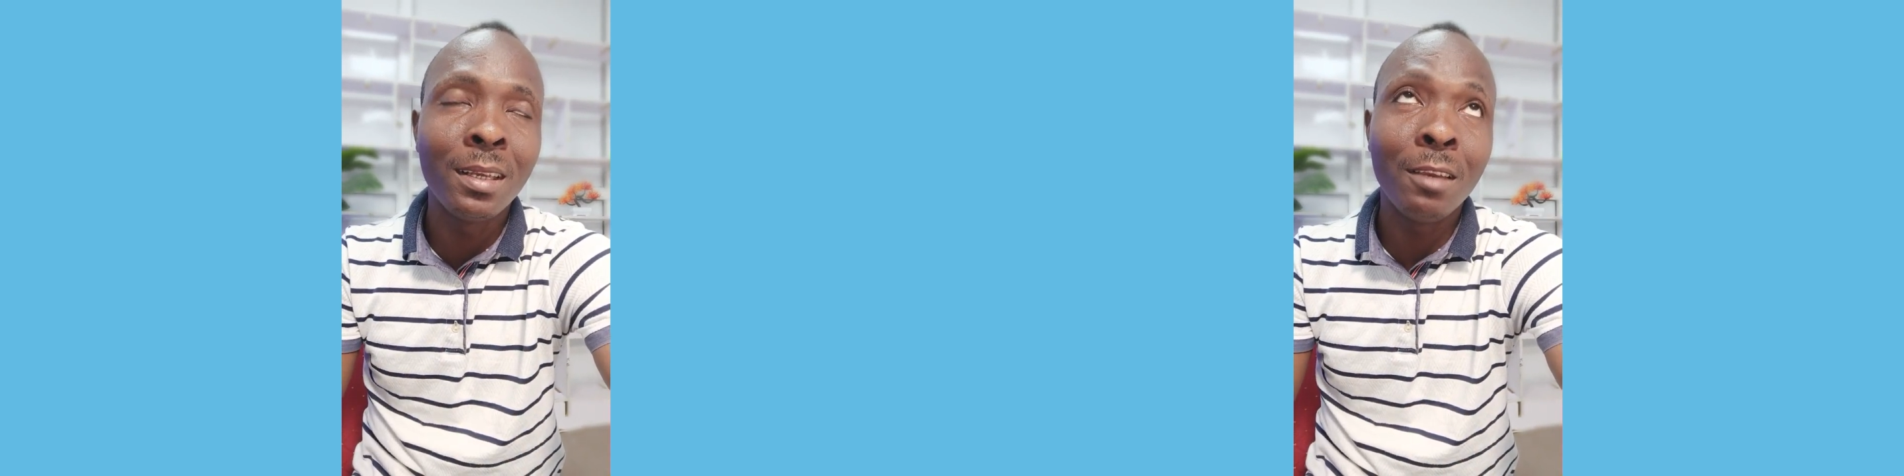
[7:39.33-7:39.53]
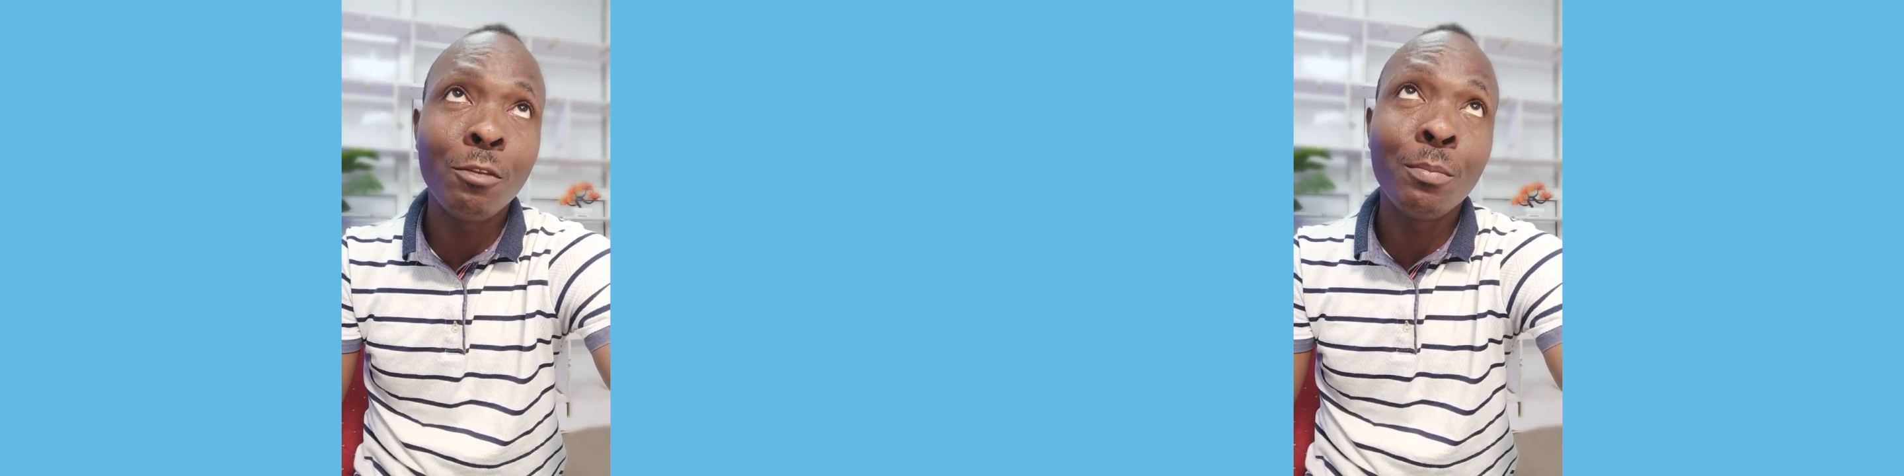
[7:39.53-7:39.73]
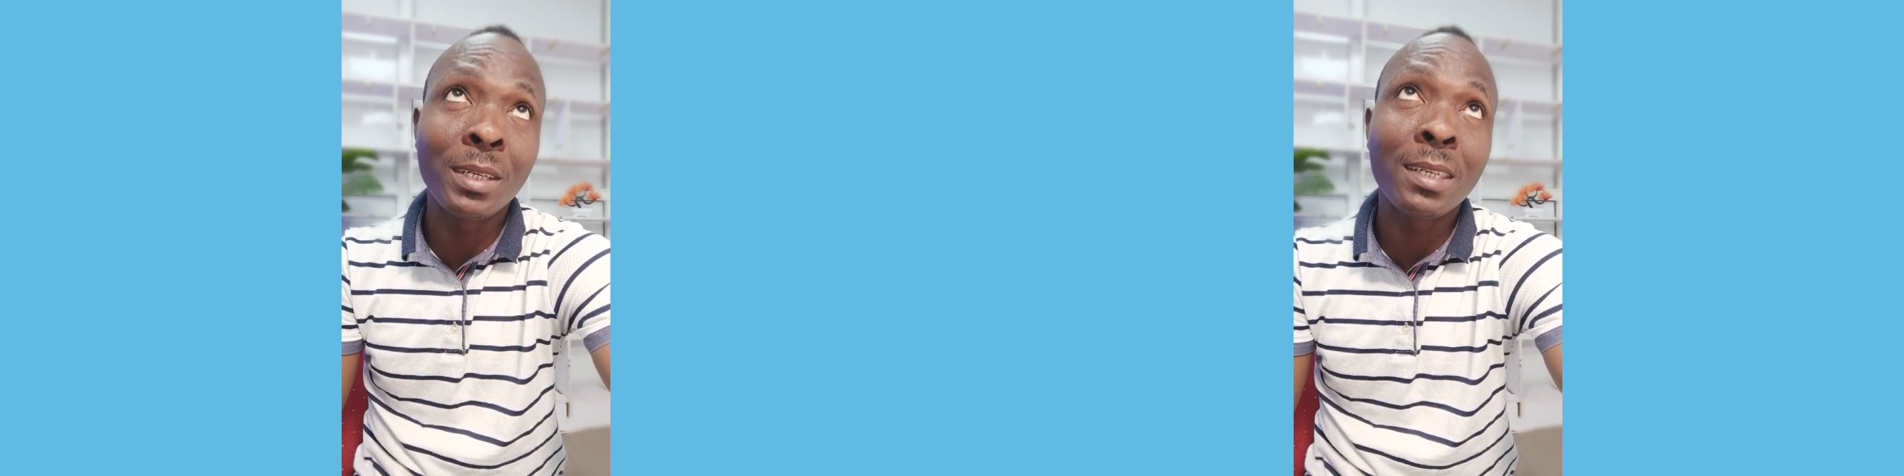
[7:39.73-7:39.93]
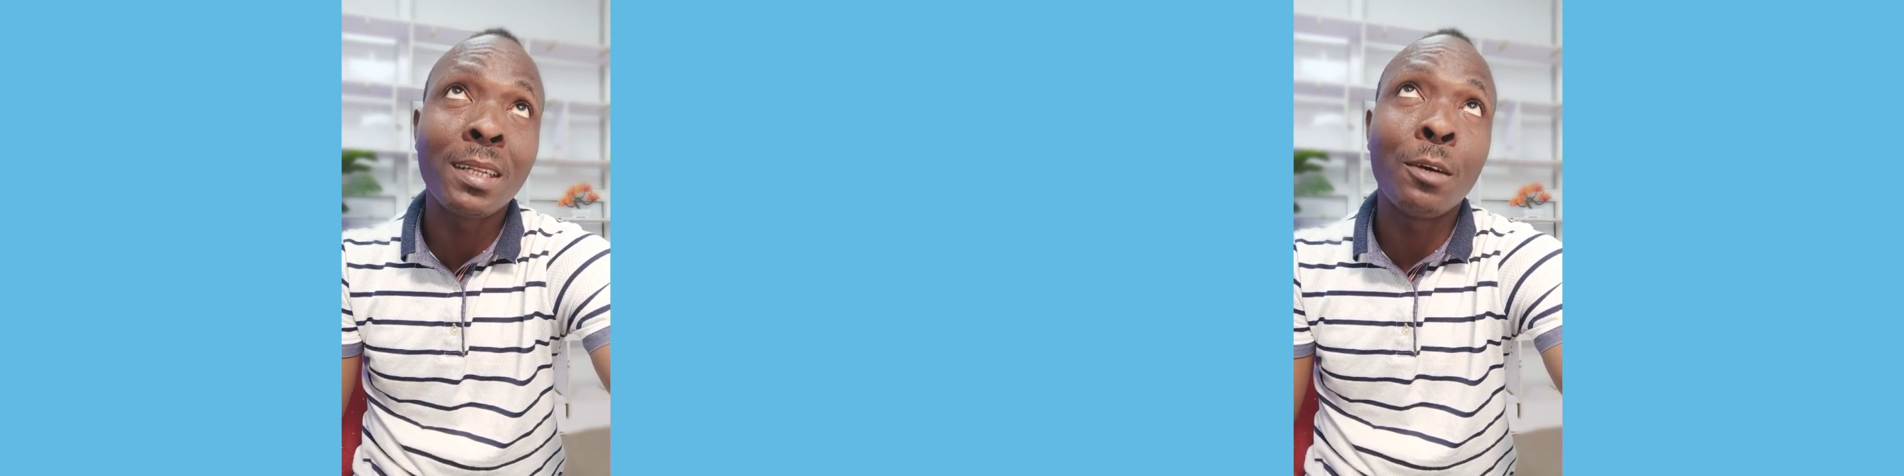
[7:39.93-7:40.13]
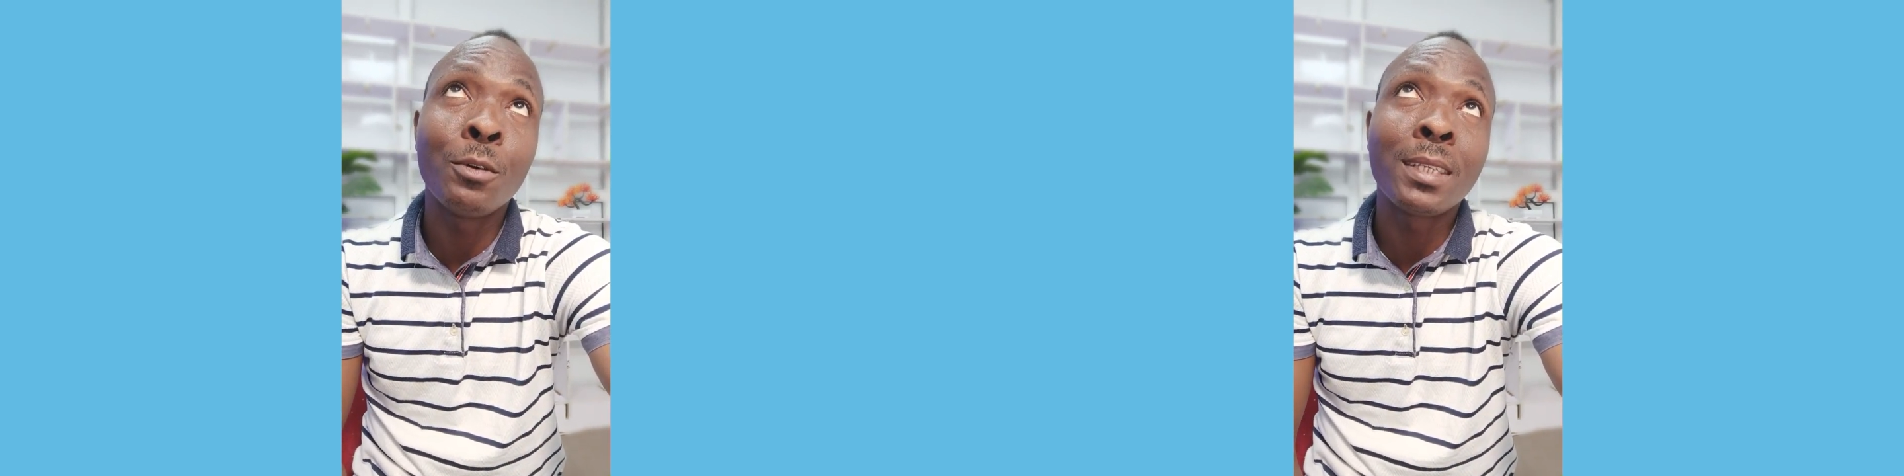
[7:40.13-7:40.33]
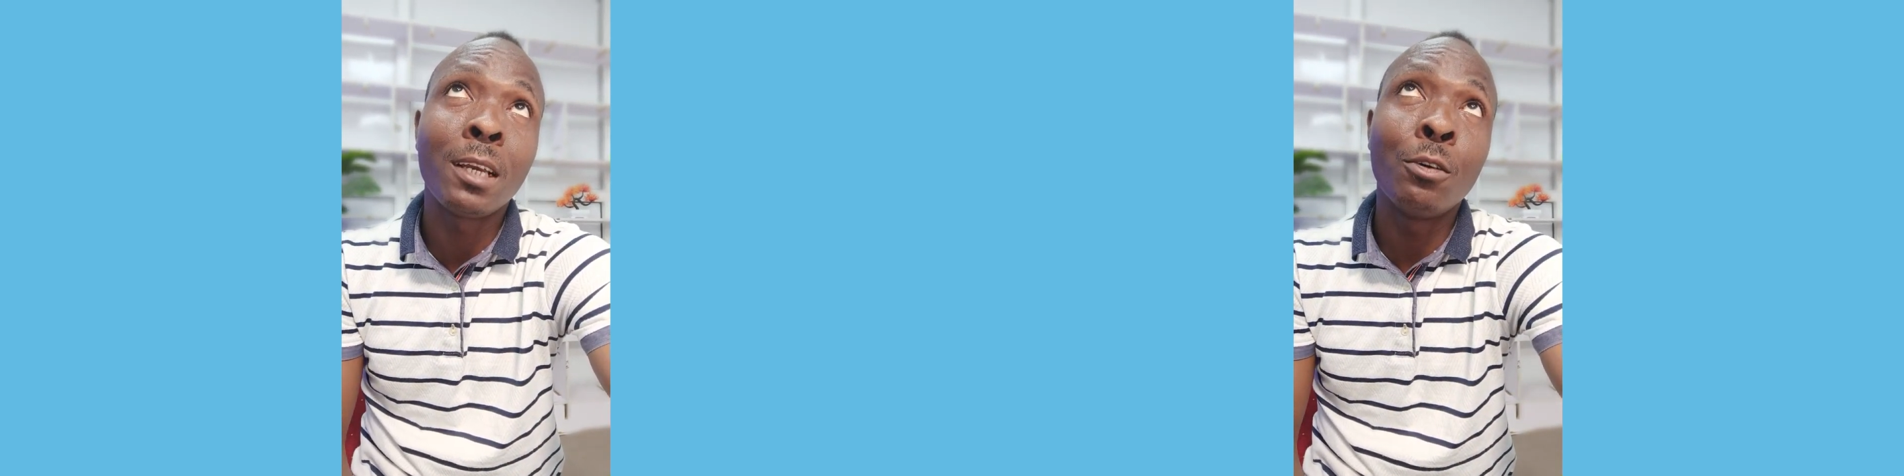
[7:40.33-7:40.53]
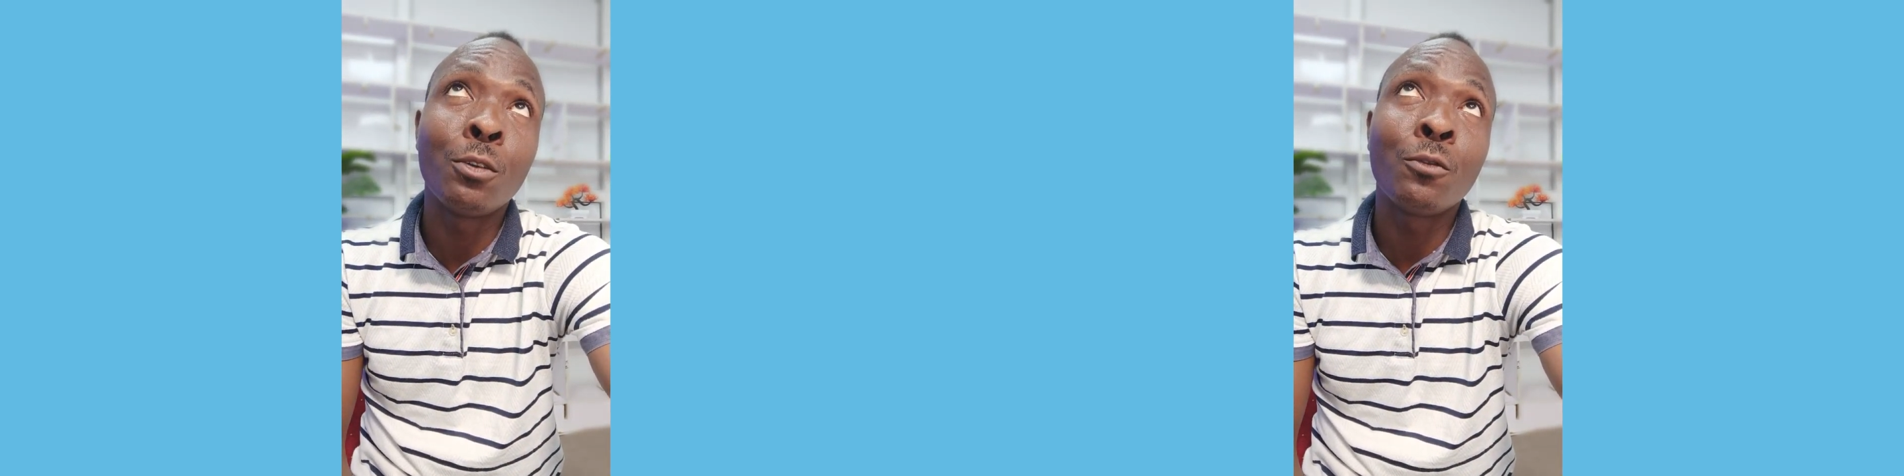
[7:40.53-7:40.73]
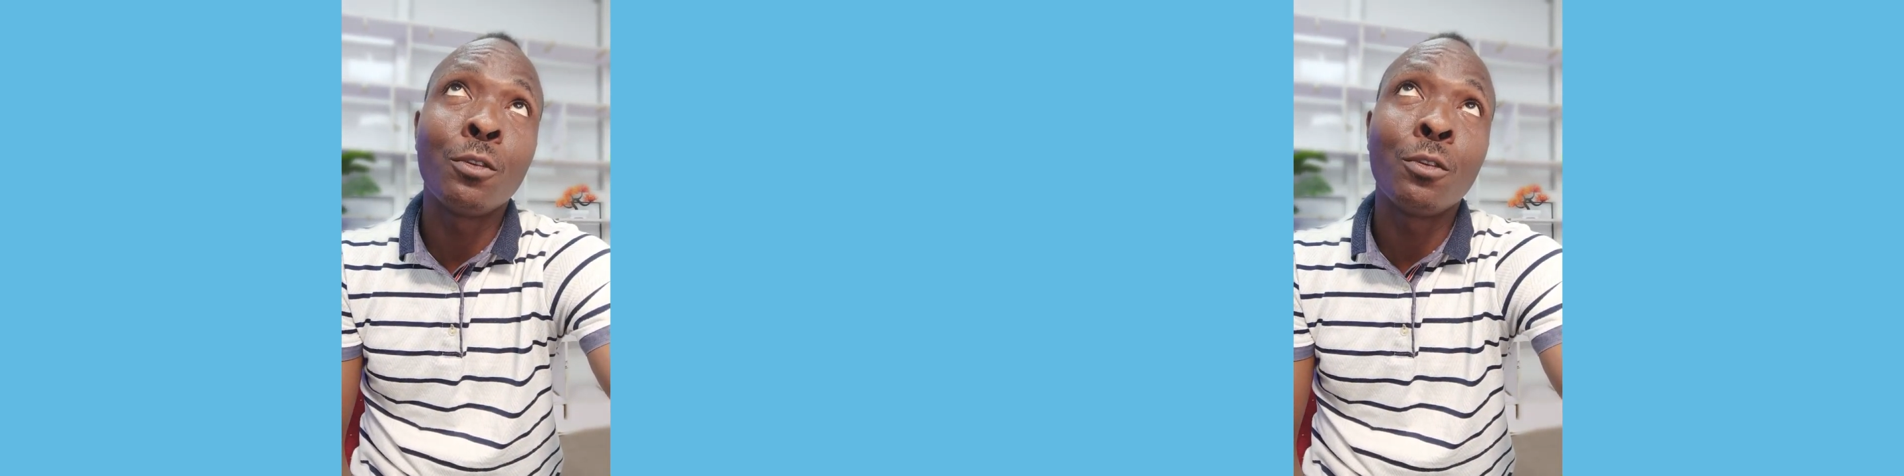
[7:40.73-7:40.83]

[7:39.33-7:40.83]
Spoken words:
even better than what I got